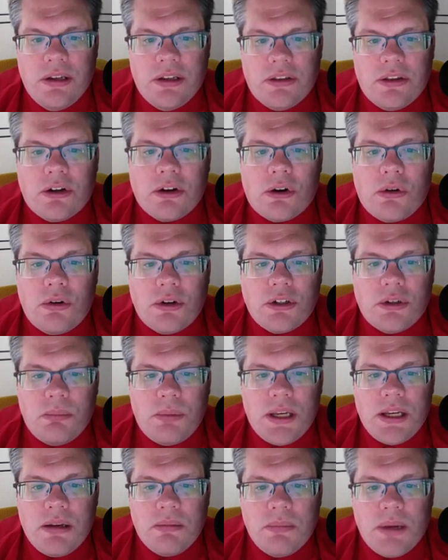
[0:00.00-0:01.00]
that are going to
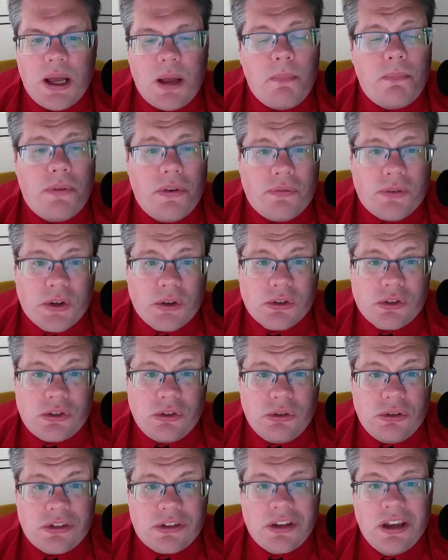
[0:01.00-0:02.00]
be helpful for your
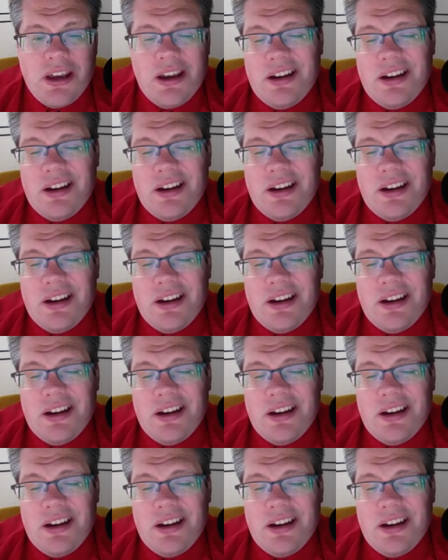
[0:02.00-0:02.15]
students